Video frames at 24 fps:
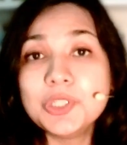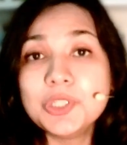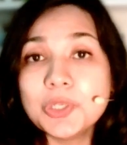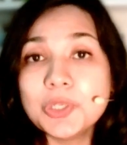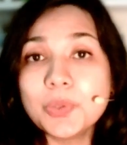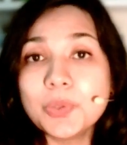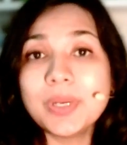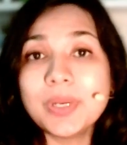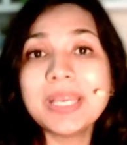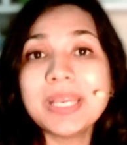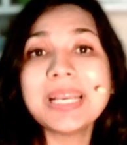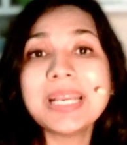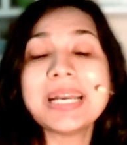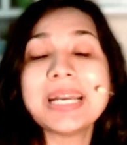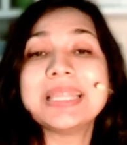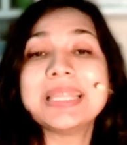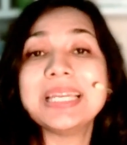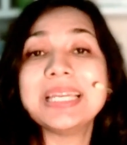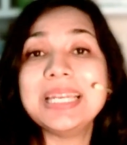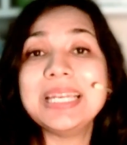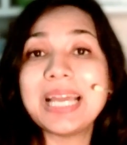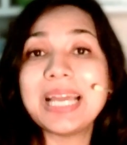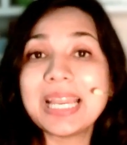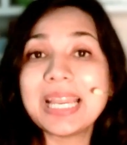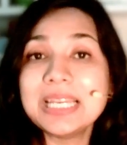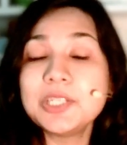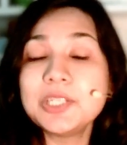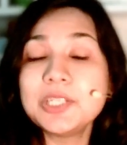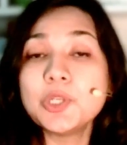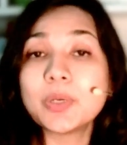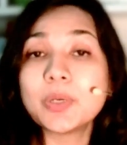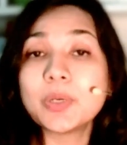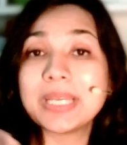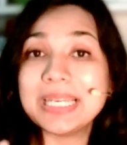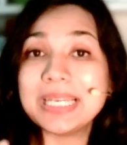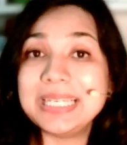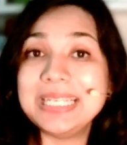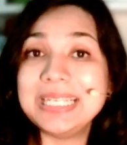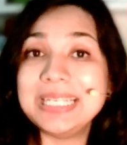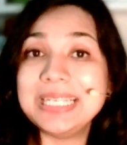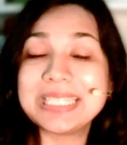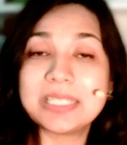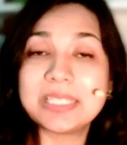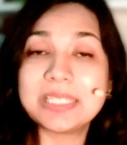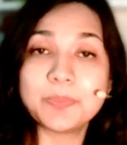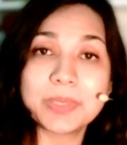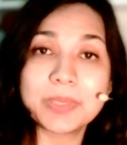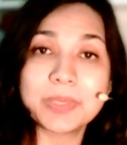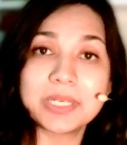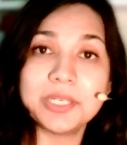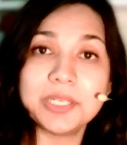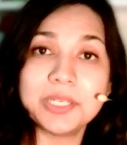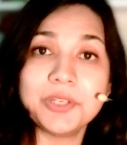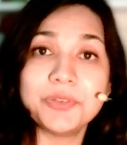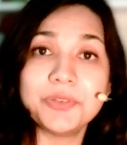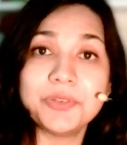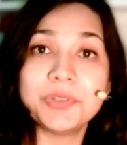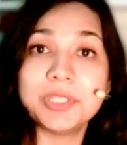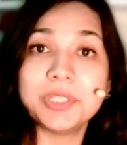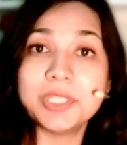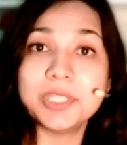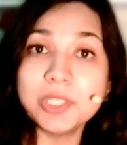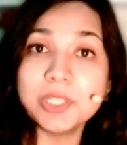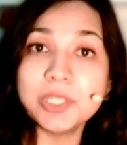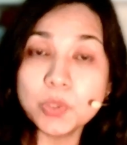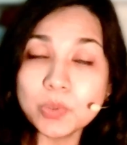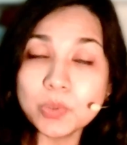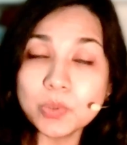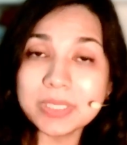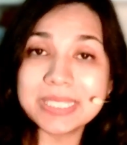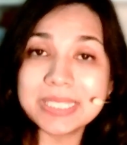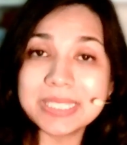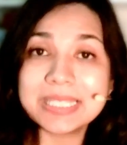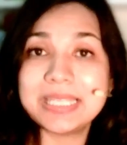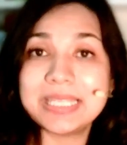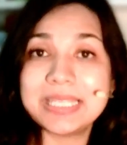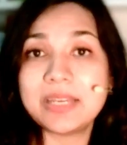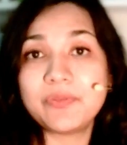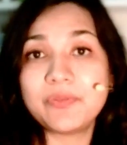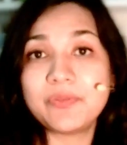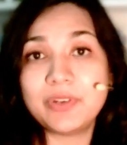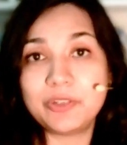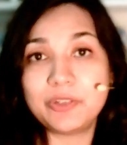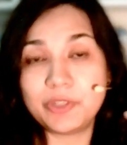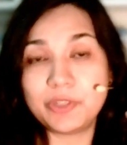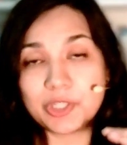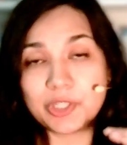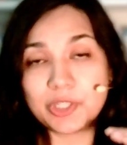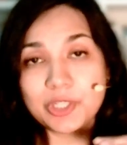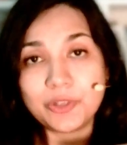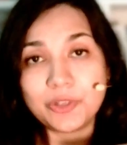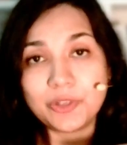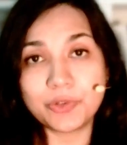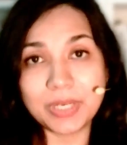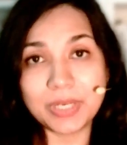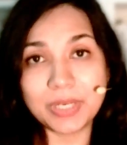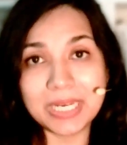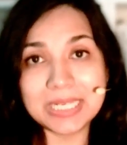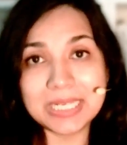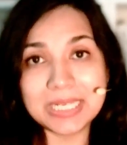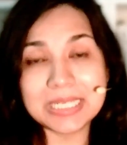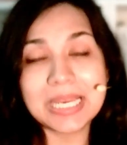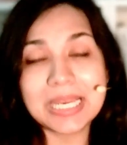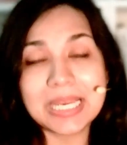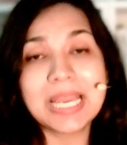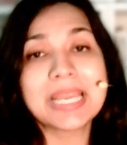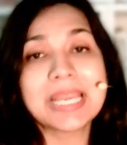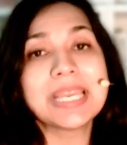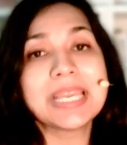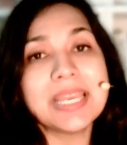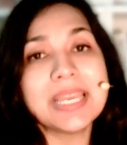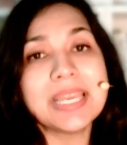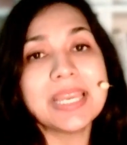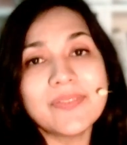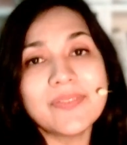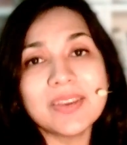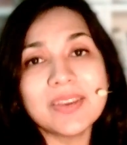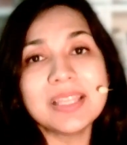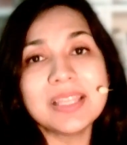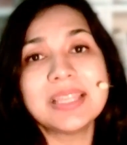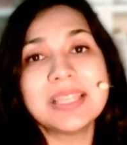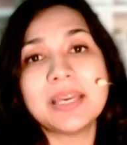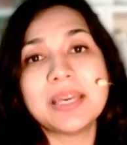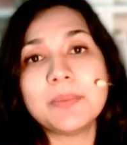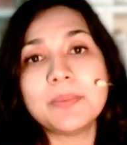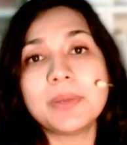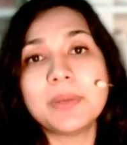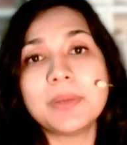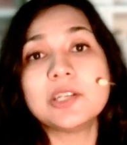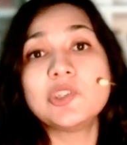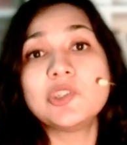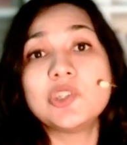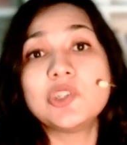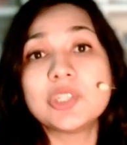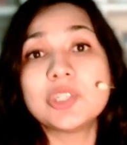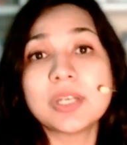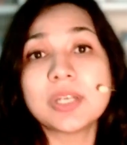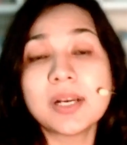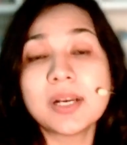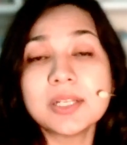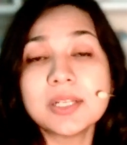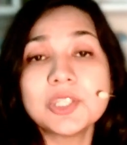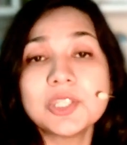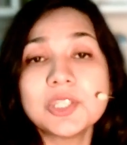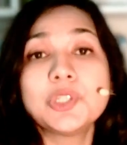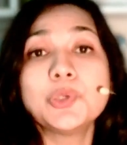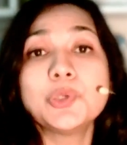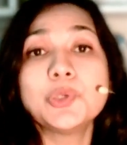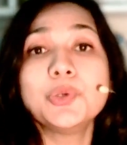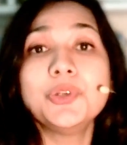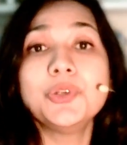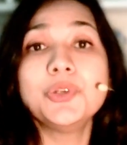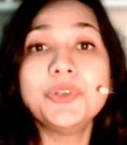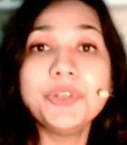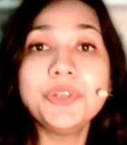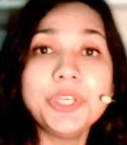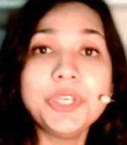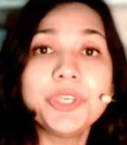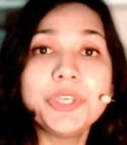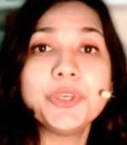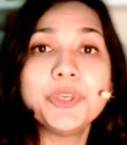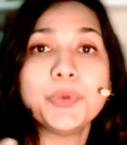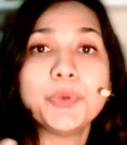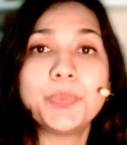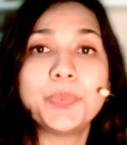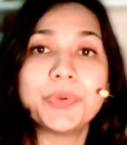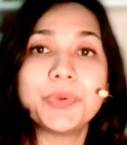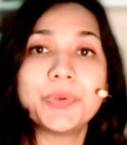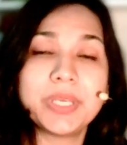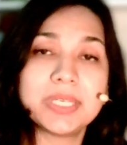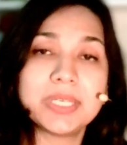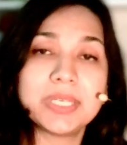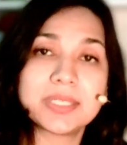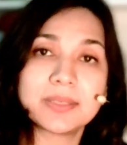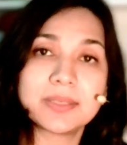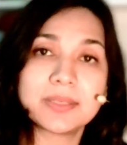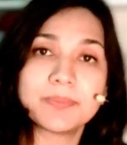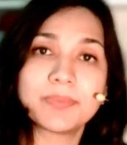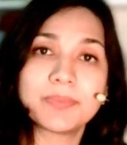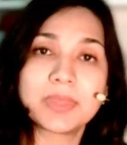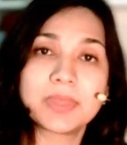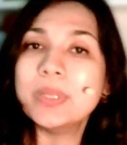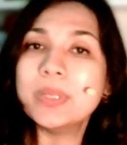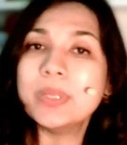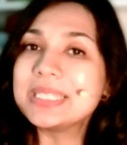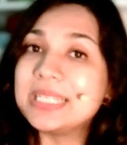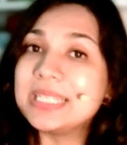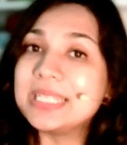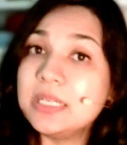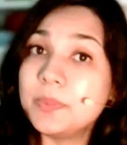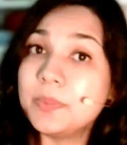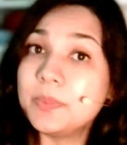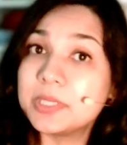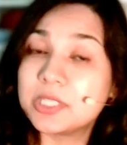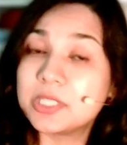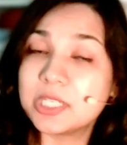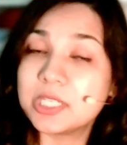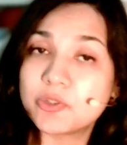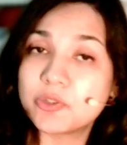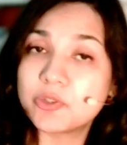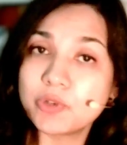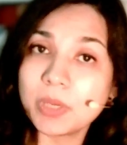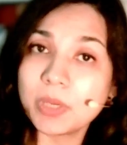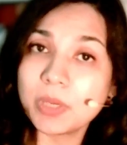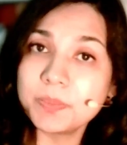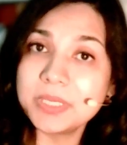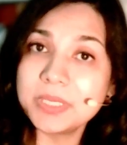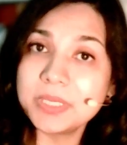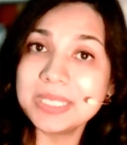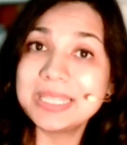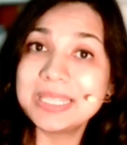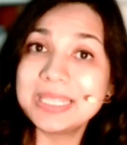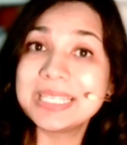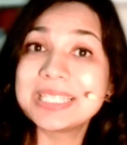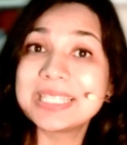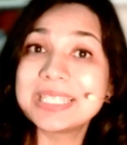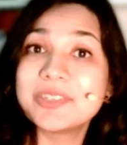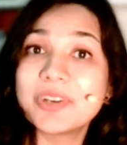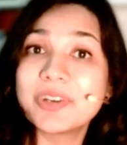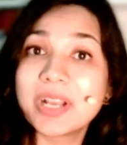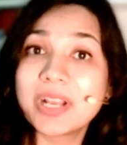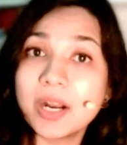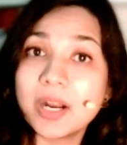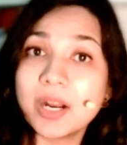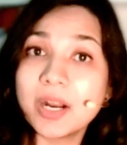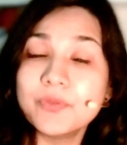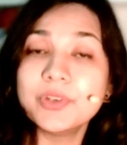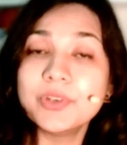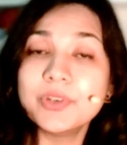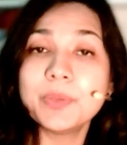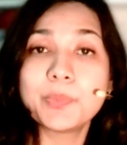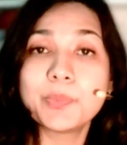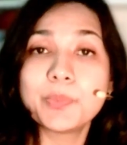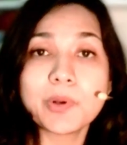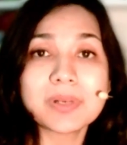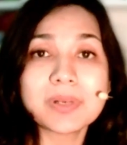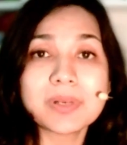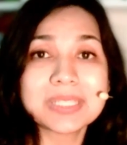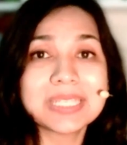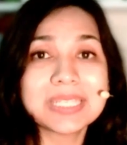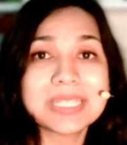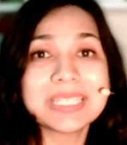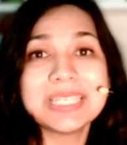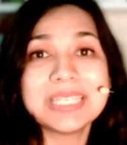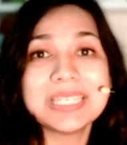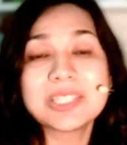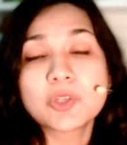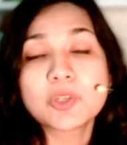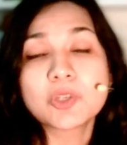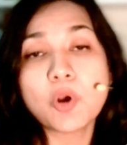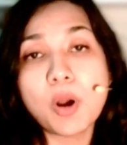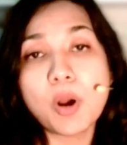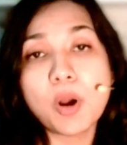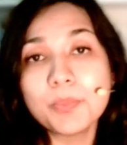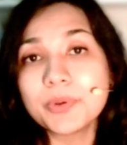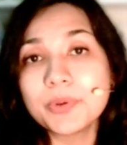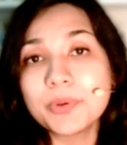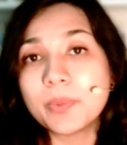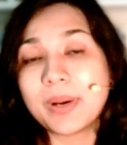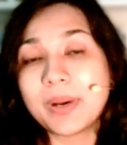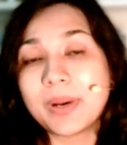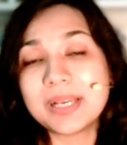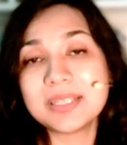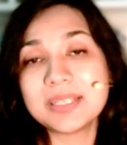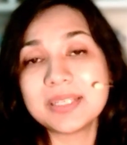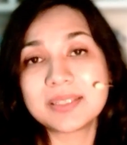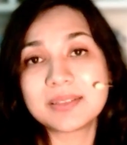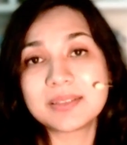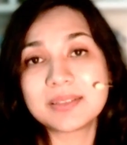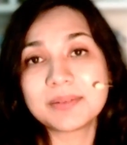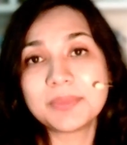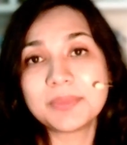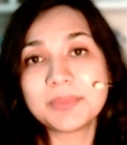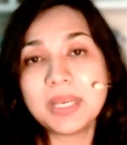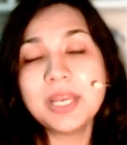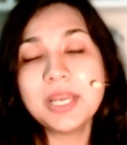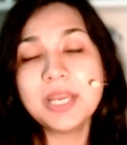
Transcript: During the night, your kidneys typically reduce their filtration rate, giving them a chance to recuperate. When sleep is disrupted, this recovery process is compromised.